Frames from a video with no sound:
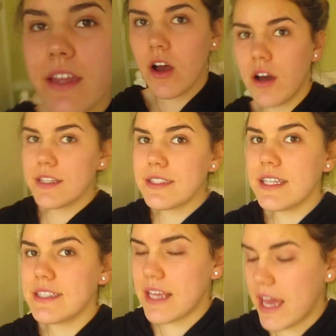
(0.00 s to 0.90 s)
can
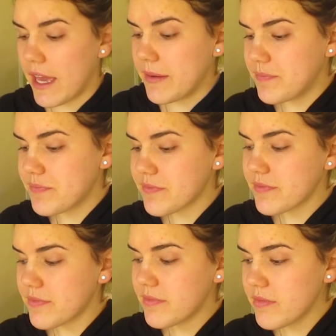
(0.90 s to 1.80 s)
honestly say
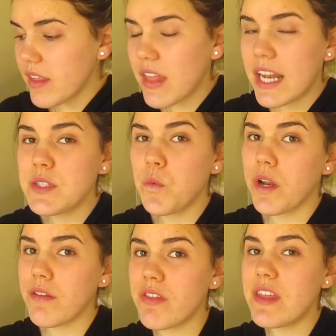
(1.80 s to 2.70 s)
and it's
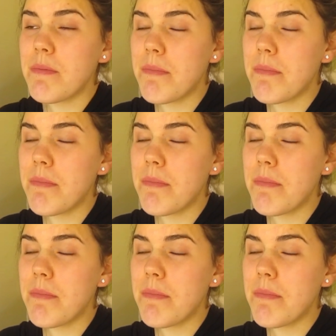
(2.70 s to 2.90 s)
one of the